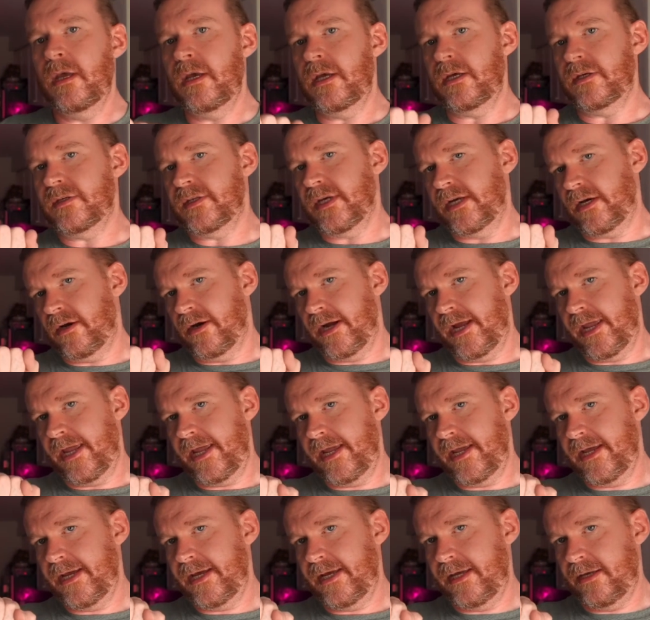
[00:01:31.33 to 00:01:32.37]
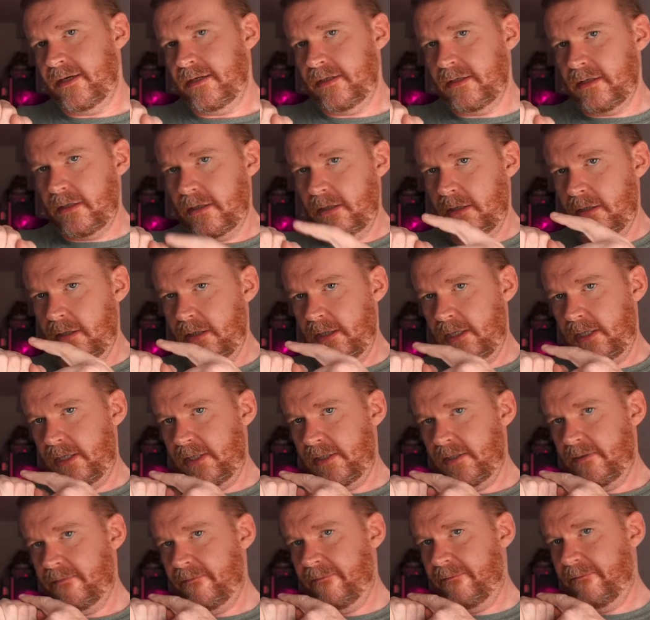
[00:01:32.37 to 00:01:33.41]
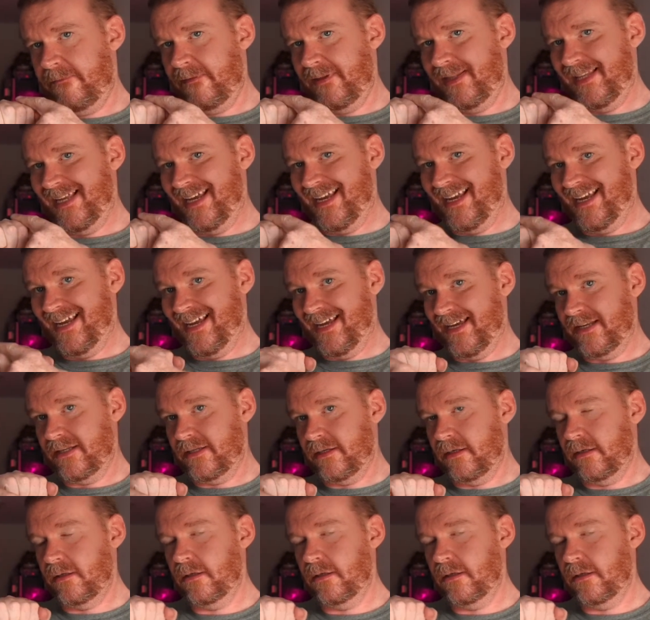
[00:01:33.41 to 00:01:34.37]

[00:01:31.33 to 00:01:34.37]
is that your hand isn't flat.